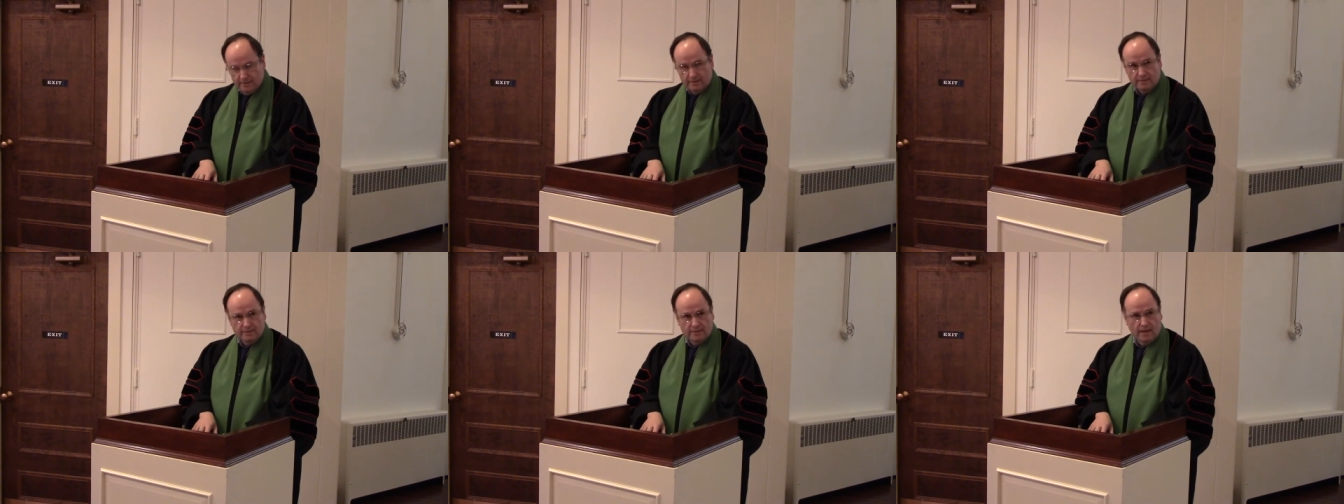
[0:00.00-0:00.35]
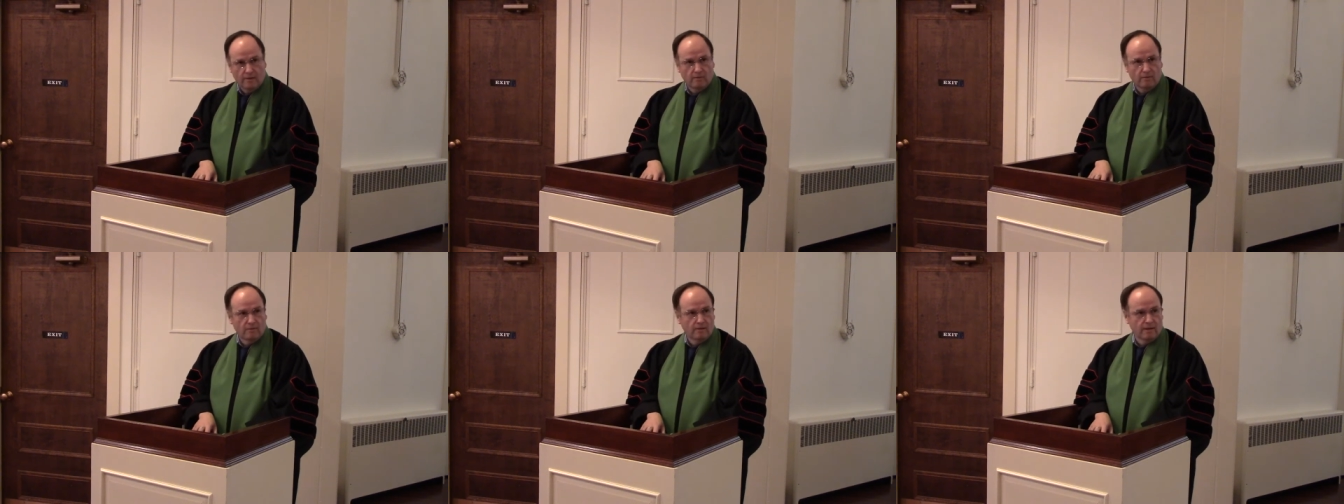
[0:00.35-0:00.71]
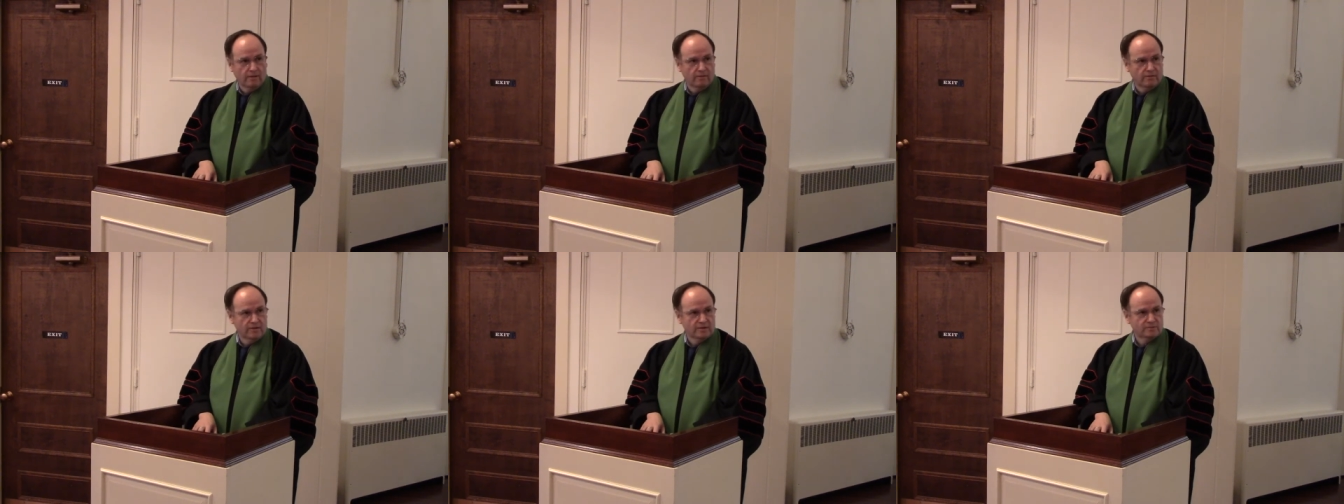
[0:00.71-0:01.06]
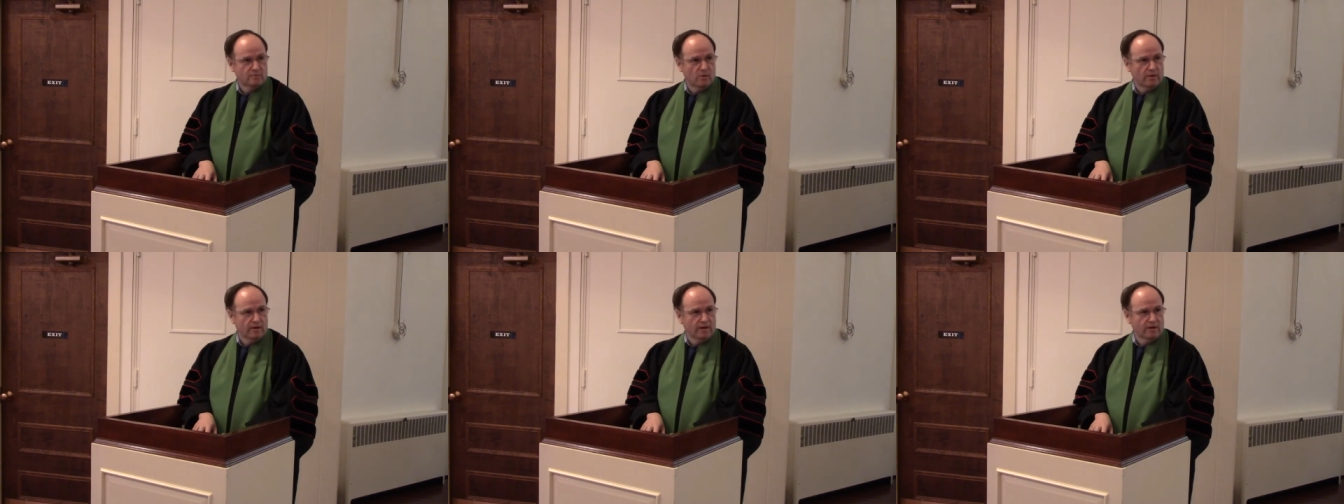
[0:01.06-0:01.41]
Now, at this
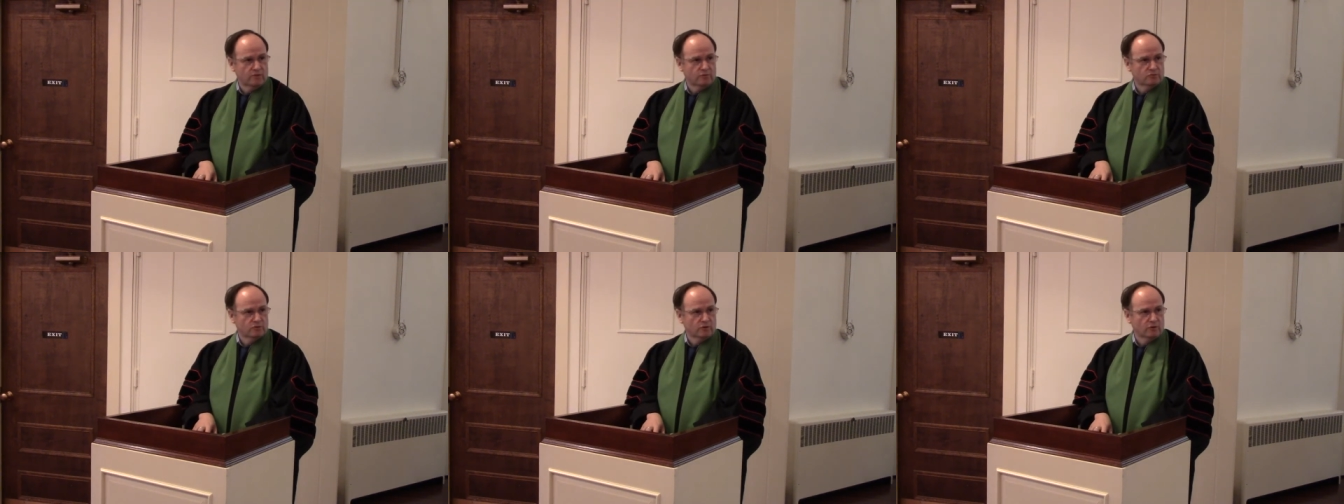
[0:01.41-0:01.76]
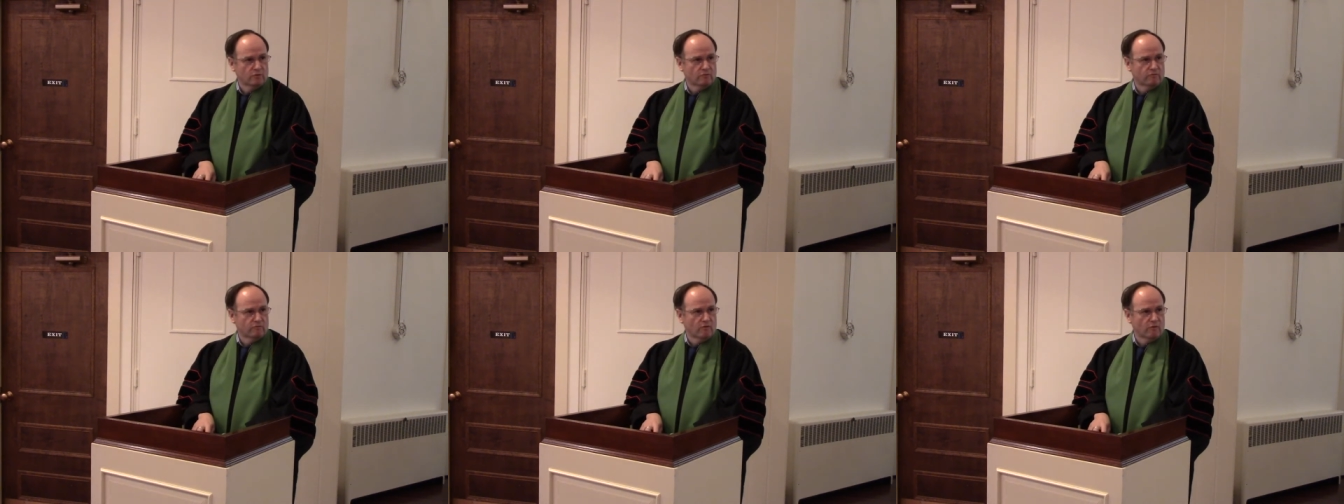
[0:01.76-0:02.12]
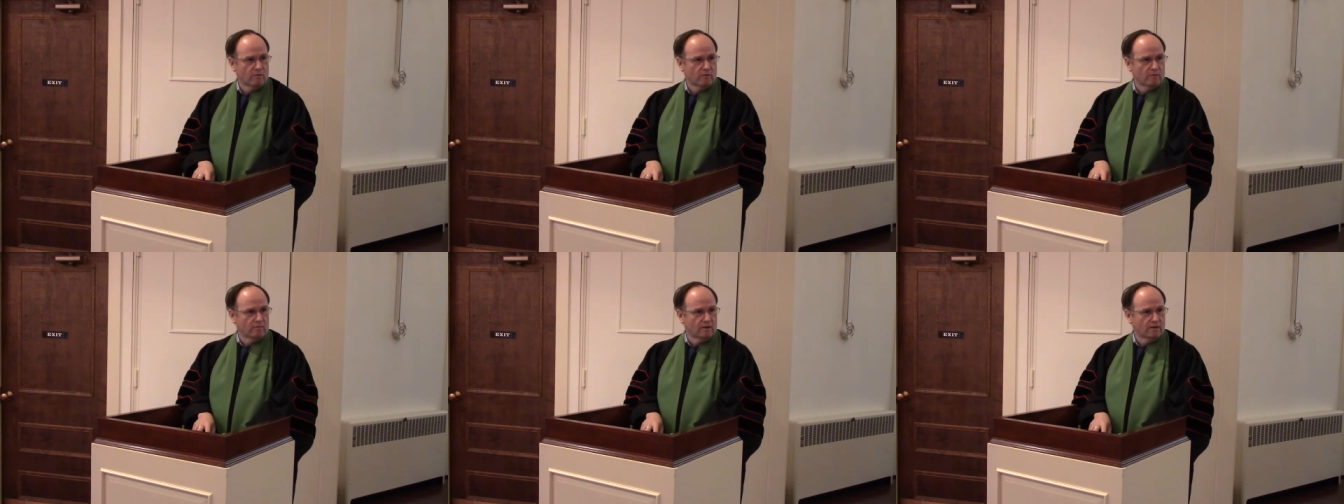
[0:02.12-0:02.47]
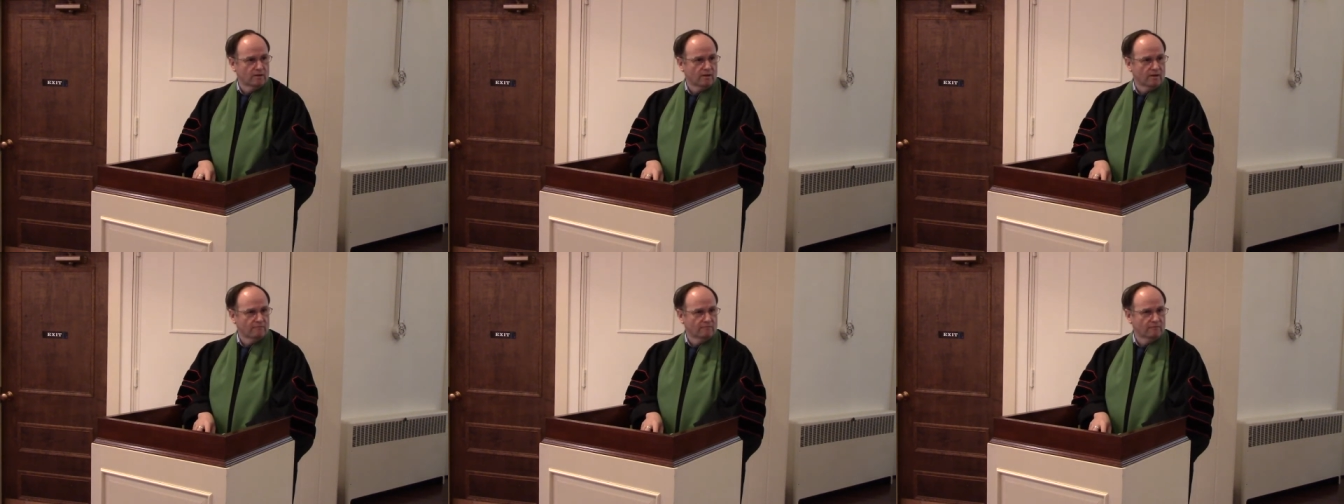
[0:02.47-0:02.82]
point, I usually go forward,
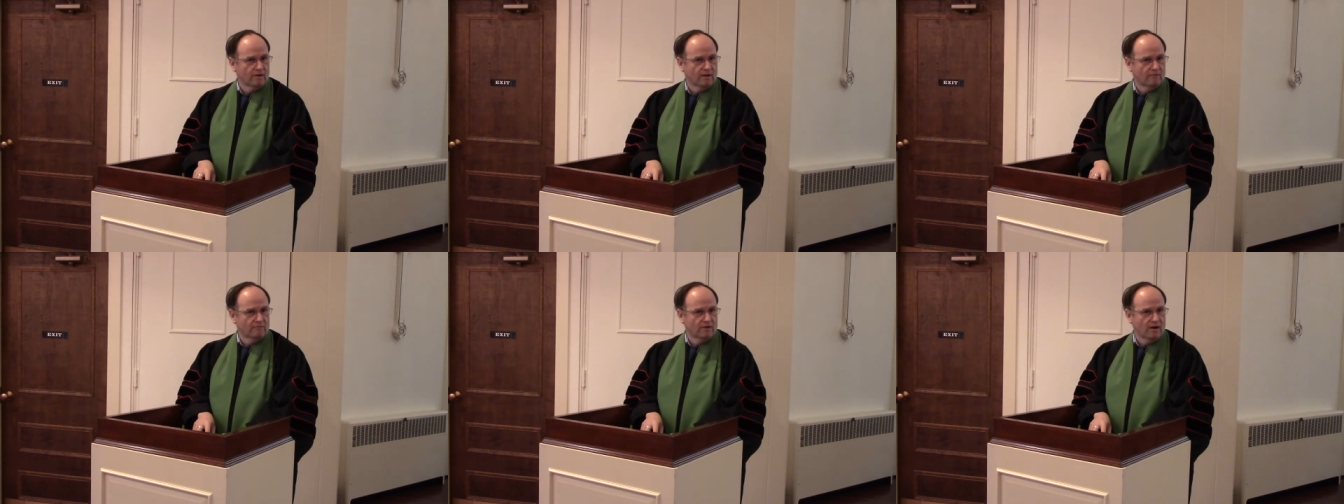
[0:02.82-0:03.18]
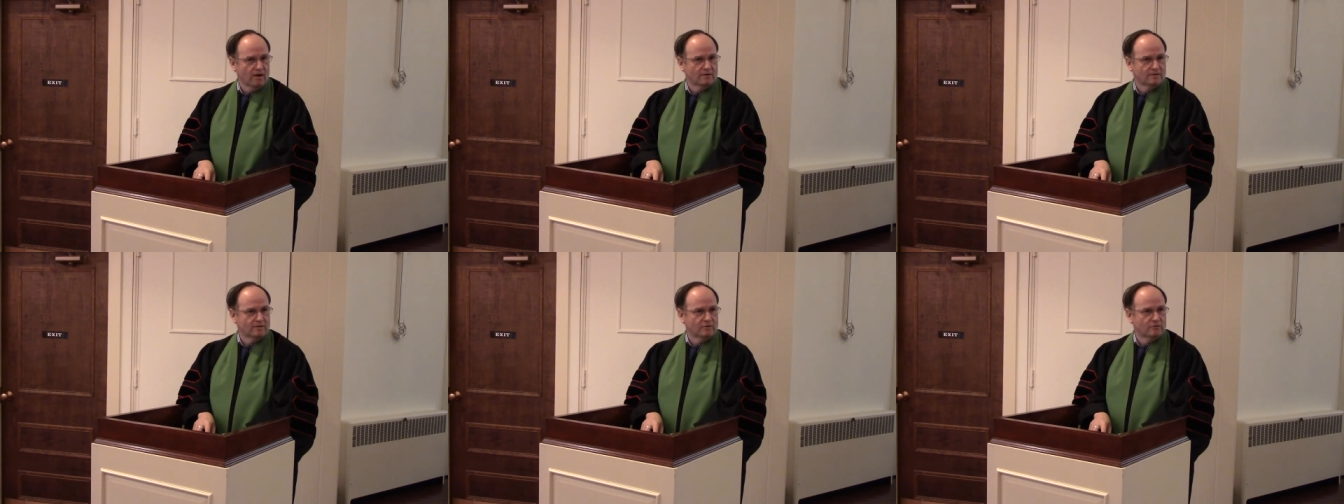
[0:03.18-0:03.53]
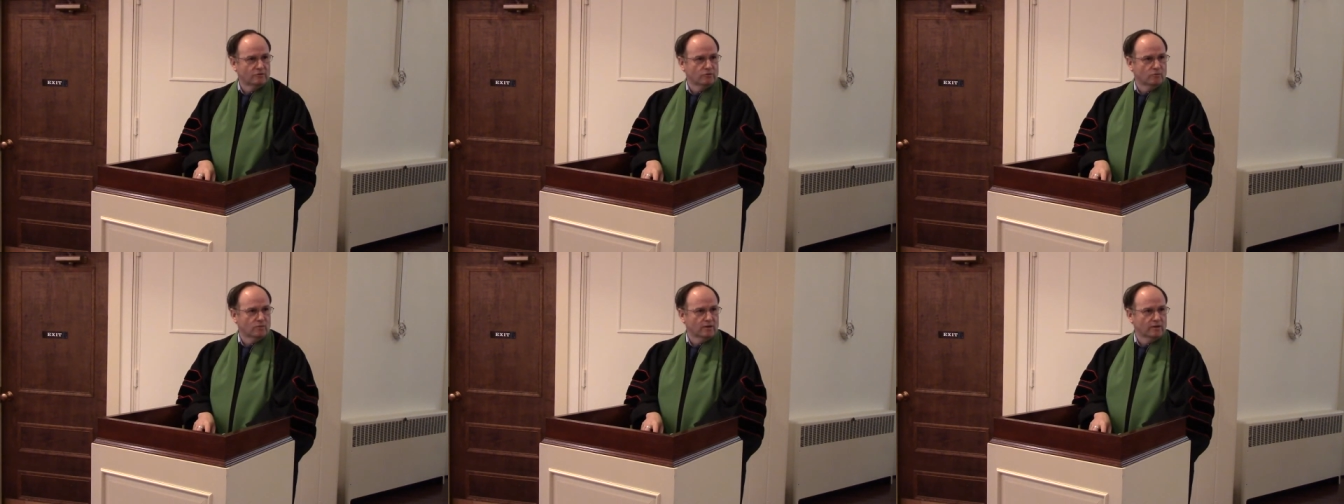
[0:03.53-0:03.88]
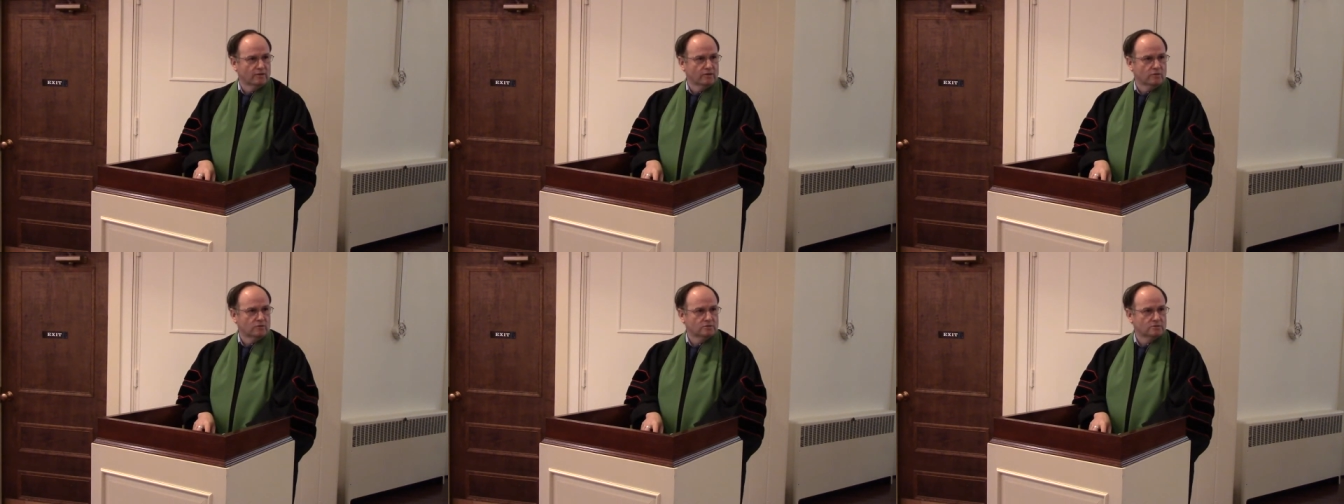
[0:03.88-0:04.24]
but I've, I've got to do one of
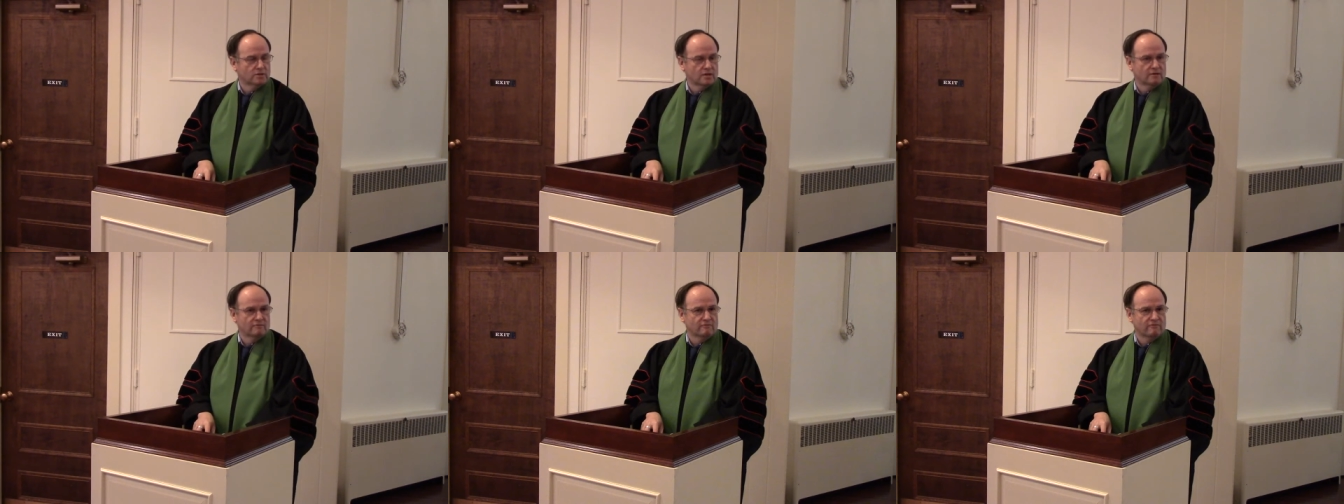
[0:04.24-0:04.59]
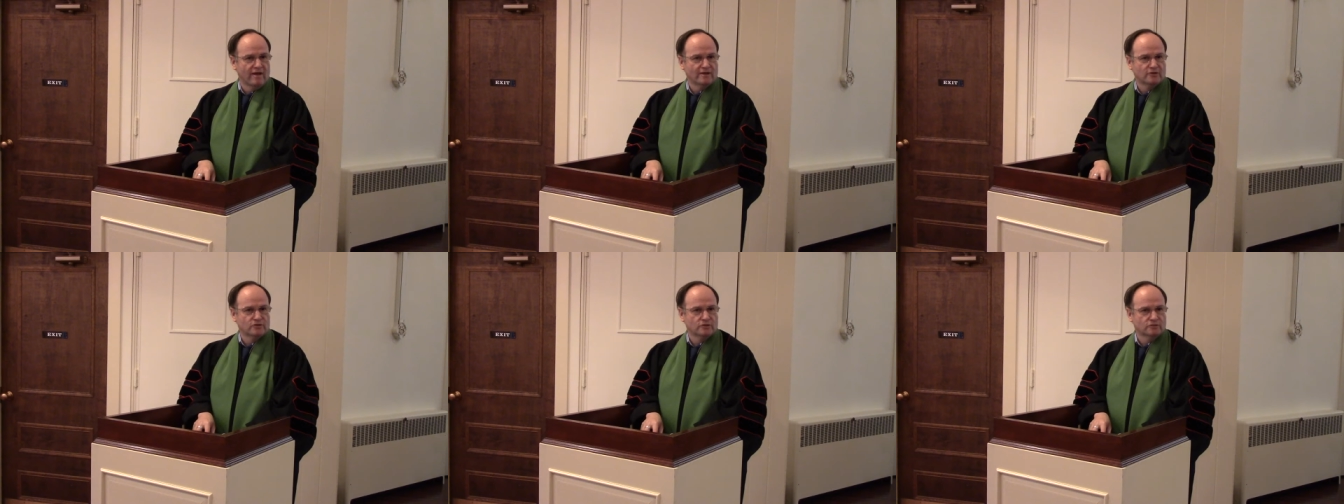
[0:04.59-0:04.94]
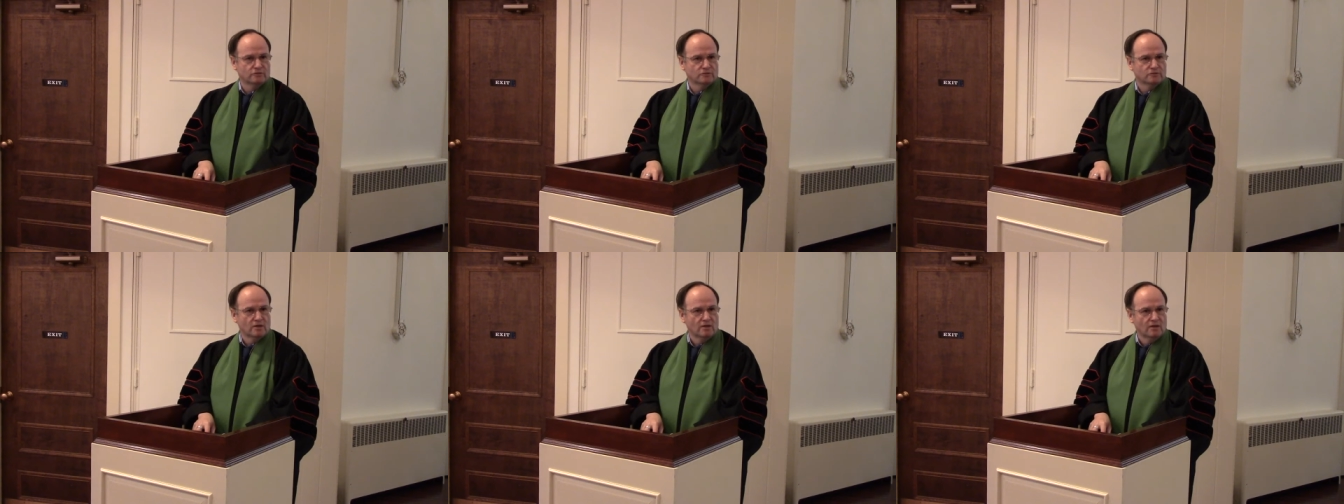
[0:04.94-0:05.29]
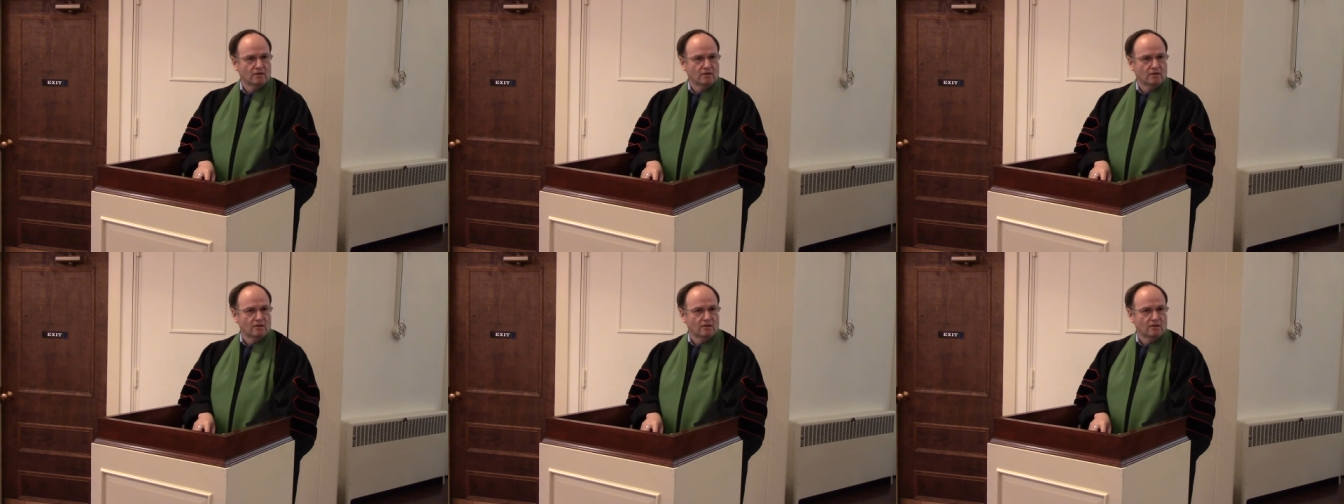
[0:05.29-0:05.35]
those confessions.